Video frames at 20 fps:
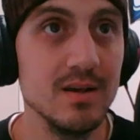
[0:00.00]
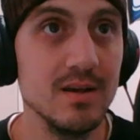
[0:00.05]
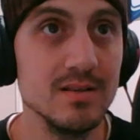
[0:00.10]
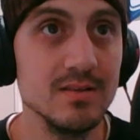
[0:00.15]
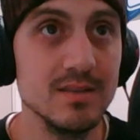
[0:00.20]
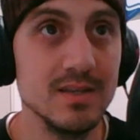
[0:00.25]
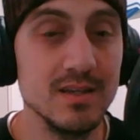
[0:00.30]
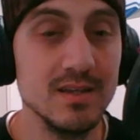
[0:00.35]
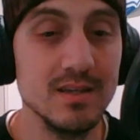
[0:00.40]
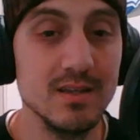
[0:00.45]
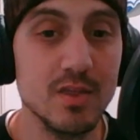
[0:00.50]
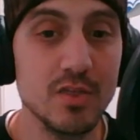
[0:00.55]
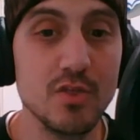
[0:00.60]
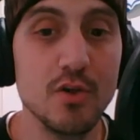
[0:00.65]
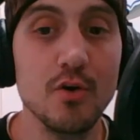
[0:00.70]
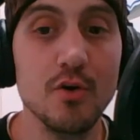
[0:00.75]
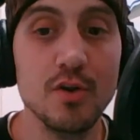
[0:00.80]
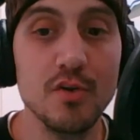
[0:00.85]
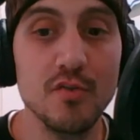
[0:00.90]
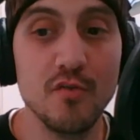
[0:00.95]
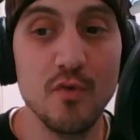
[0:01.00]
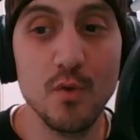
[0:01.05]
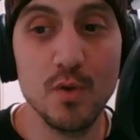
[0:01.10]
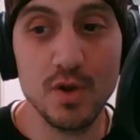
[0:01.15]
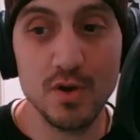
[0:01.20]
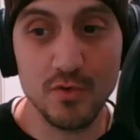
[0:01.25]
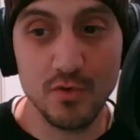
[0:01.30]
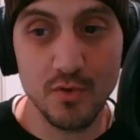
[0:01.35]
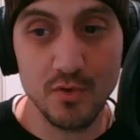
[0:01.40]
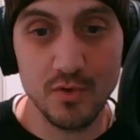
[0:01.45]
the
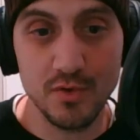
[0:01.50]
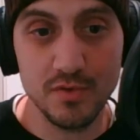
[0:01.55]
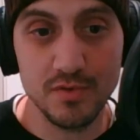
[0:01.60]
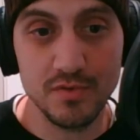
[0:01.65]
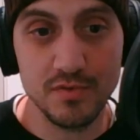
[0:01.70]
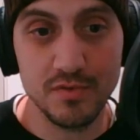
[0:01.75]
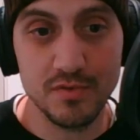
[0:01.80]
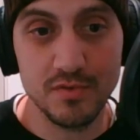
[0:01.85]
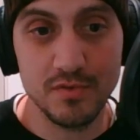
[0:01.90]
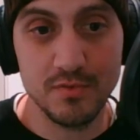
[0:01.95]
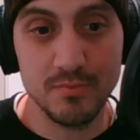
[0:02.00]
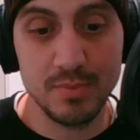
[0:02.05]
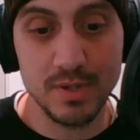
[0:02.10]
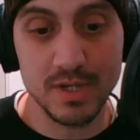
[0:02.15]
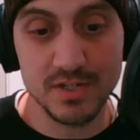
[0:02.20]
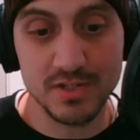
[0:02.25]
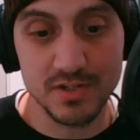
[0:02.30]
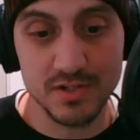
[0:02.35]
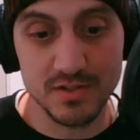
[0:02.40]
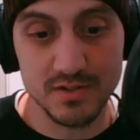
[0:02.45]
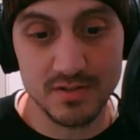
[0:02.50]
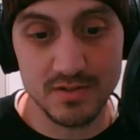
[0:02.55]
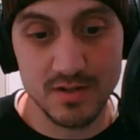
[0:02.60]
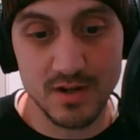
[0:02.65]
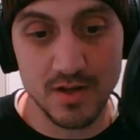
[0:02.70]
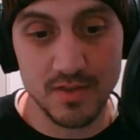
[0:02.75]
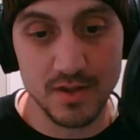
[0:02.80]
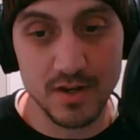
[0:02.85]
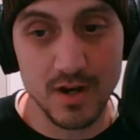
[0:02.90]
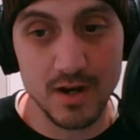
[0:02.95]
34-year-old pitcher
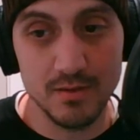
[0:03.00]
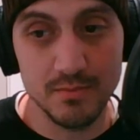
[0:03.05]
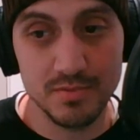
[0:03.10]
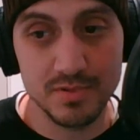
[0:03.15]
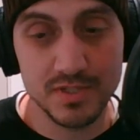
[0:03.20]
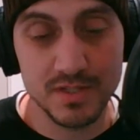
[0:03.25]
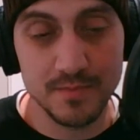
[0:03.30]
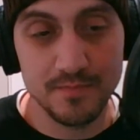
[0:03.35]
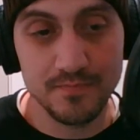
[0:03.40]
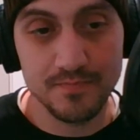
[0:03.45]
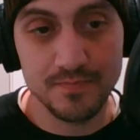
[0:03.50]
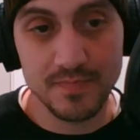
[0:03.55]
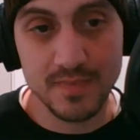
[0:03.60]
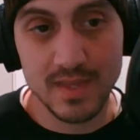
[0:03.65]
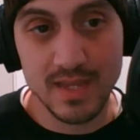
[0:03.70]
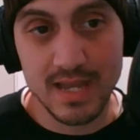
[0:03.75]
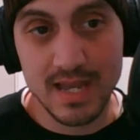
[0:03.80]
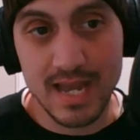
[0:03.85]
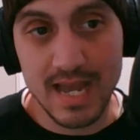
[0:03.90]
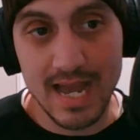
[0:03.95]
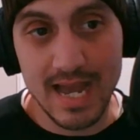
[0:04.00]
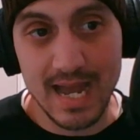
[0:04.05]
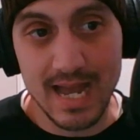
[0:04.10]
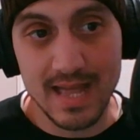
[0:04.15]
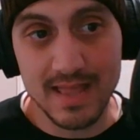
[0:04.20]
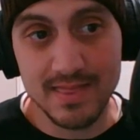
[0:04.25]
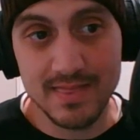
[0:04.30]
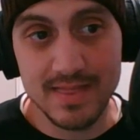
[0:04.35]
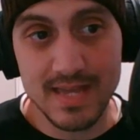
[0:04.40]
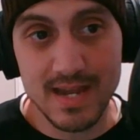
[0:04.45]
on the Cubs.
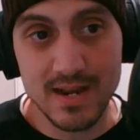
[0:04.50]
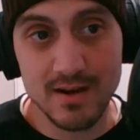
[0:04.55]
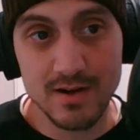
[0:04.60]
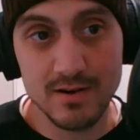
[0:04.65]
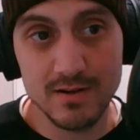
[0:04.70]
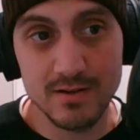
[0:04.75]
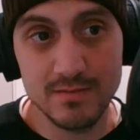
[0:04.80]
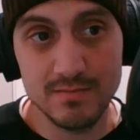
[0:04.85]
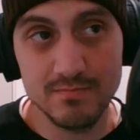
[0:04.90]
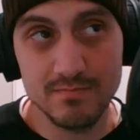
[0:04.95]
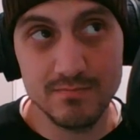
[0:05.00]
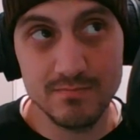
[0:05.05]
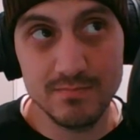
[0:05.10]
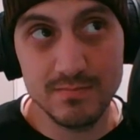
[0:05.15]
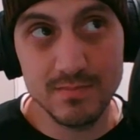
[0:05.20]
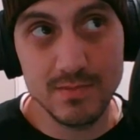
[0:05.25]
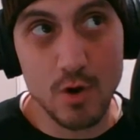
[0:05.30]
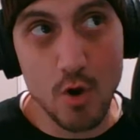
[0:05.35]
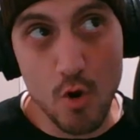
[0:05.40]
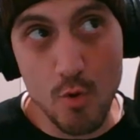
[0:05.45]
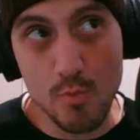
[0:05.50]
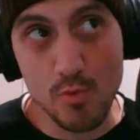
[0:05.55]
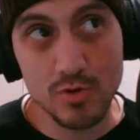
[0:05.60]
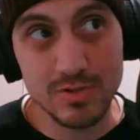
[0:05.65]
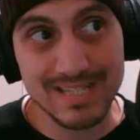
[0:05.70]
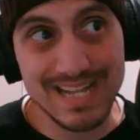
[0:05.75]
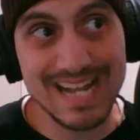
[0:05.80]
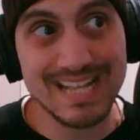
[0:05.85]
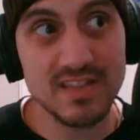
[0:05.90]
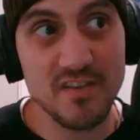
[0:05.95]
And they're
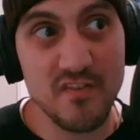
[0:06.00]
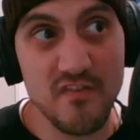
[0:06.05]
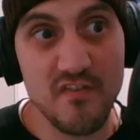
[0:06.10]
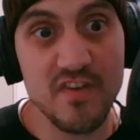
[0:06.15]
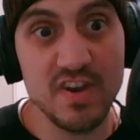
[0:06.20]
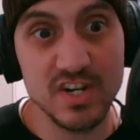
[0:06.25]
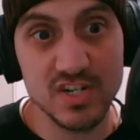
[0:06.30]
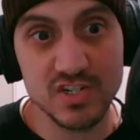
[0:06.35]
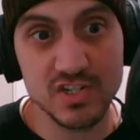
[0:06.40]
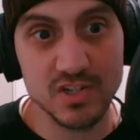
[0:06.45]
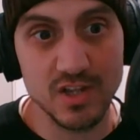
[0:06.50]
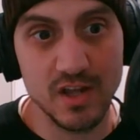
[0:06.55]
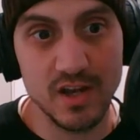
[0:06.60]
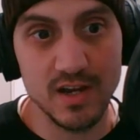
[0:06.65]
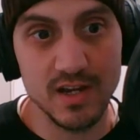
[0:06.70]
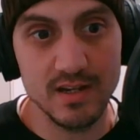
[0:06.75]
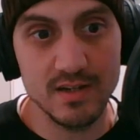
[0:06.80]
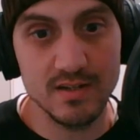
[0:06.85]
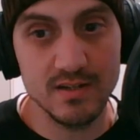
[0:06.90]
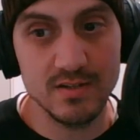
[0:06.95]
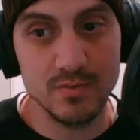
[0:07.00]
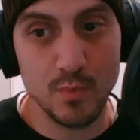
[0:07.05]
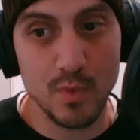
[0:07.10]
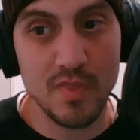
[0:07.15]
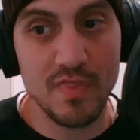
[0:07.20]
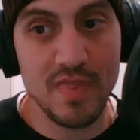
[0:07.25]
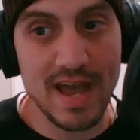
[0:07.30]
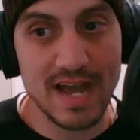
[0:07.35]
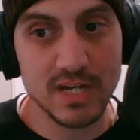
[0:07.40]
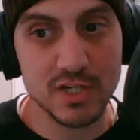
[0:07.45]
almost at the finish line with
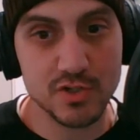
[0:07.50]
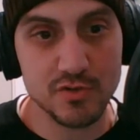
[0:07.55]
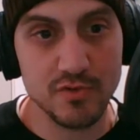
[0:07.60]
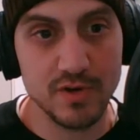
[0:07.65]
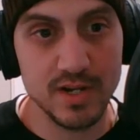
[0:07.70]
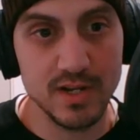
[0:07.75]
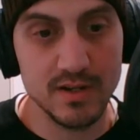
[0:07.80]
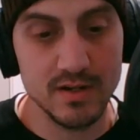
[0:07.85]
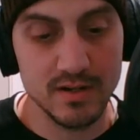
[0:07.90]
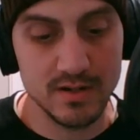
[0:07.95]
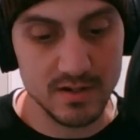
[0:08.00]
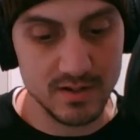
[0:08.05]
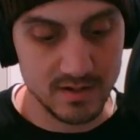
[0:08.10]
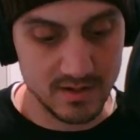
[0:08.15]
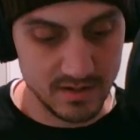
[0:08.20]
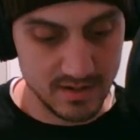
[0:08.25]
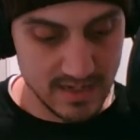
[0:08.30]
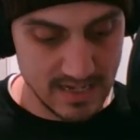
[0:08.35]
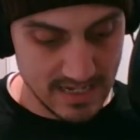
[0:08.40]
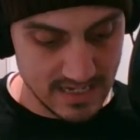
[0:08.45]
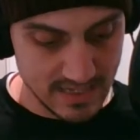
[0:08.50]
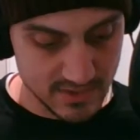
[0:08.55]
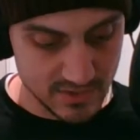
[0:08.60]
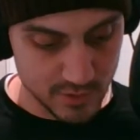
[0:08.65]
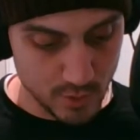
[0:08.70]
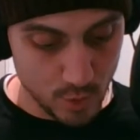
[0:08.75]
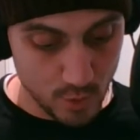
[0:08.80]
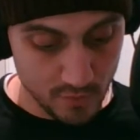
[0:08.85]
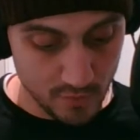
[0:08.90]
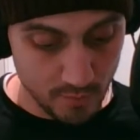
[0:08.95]
that trade, as
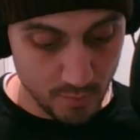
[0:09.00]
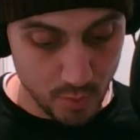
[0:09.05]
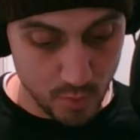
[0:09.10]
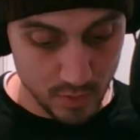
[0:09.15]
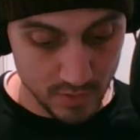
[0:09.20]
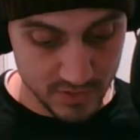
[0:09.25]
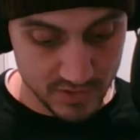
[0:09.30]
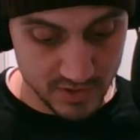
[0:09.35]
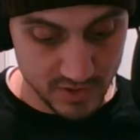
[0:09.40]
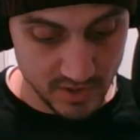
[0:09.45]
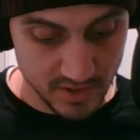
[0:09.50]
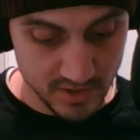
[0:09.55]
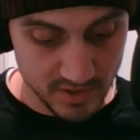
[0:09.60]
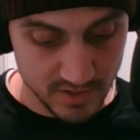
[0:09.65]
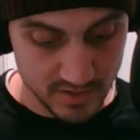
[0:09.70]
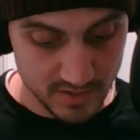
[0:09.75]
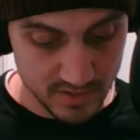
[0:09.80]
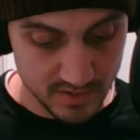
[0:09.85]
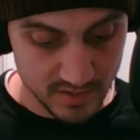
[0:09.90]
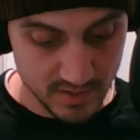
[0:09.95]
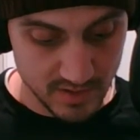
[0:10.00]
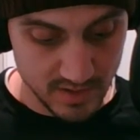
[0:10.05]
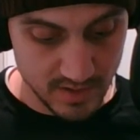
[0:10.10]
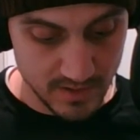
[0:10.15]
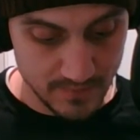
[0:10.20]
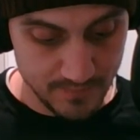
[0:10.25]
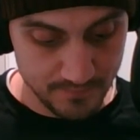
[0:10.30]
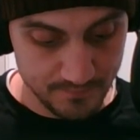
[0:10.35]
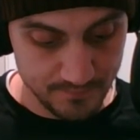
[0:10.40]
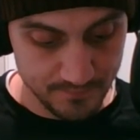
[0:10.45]
all reports are
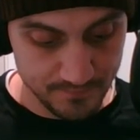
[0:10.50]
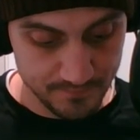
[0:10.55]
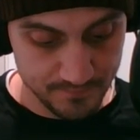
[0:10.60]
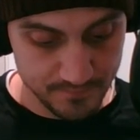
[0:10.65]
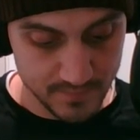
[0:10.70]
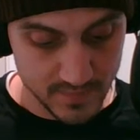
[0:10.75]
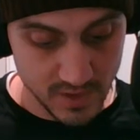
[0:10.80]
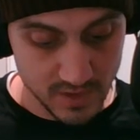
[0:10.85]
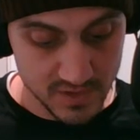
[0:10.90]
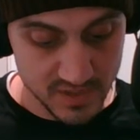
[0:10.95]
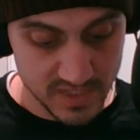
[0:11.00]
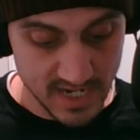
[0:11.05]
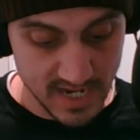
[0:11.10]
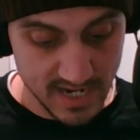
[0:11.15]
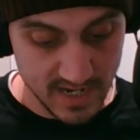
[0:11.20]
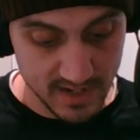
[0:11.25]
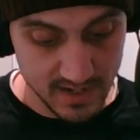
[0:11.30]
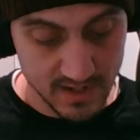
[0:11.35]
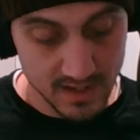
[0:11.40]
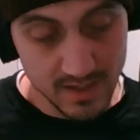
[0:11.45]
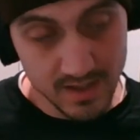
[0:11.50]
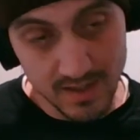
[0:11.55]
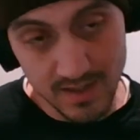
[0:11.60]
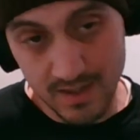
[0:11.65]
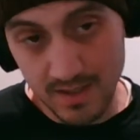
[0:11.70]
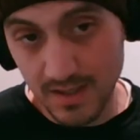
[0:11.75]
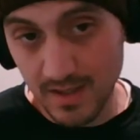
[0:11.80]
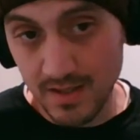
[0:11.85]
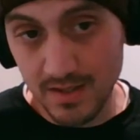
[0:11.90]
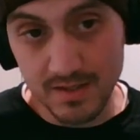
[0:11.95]
saying.
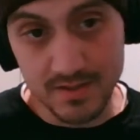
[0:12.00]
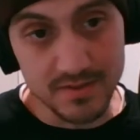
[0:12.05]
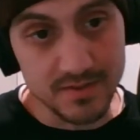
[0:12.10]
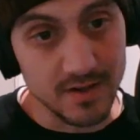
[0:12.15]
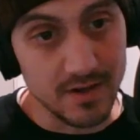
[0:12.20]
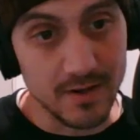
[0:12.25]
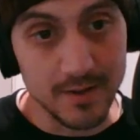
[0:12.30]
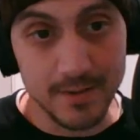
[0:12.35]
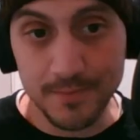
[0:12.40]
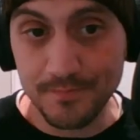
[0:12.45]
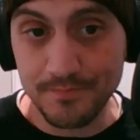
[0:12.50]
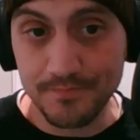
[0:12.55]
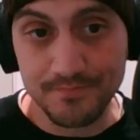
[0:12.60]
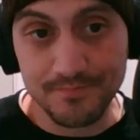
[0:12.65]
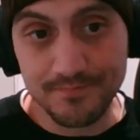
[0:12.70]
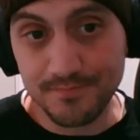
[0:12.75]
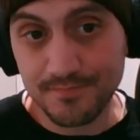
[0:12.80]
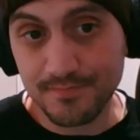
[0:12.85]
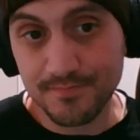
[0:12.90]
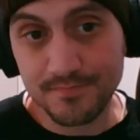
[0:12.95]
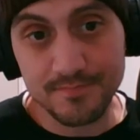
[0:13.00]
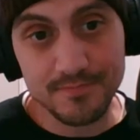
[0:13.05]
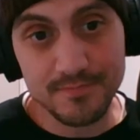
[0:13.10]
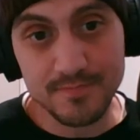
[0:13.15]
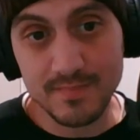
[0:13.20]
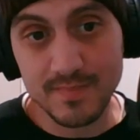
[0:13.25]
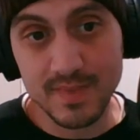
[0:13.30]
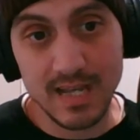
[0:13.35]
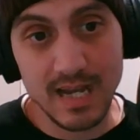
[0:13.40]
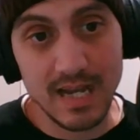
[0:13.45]
So,
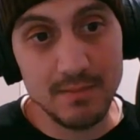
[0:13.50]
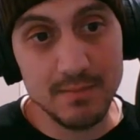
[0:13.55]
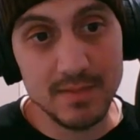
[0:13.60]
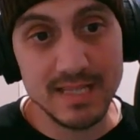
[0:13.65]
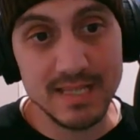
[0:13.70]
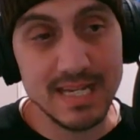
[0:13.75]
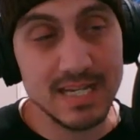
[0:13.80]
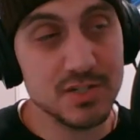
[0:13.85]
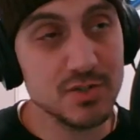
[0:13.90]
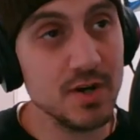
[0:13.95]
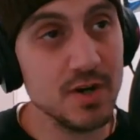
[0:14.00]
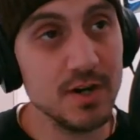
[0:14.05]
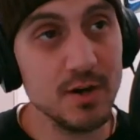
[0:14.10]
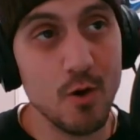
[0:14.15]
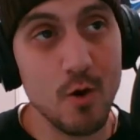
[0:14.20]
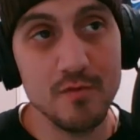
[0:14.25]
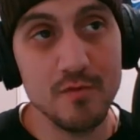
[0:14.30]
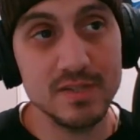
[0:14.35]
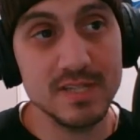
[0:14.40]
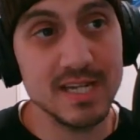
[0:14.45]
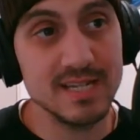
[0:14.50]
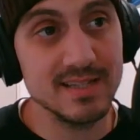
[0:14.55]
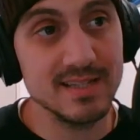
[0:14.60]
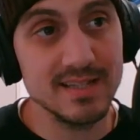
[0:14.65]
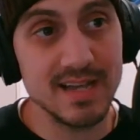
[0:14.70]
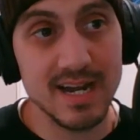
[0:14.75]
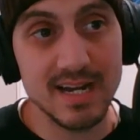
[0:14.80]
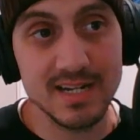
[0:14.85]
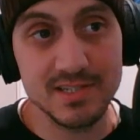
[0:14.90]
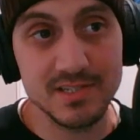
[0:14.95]
they're trying to overtake the
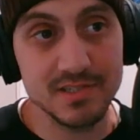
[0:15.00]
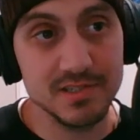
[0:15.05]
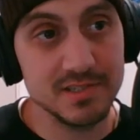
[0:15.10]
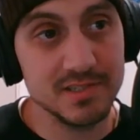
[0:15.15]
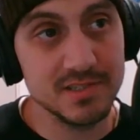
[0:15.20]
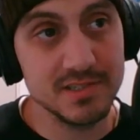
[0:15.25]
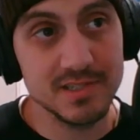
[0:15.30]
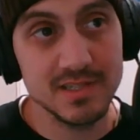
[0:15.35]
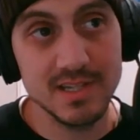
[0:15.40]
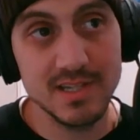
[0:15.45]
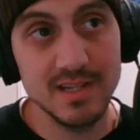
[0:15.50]
Dodgers,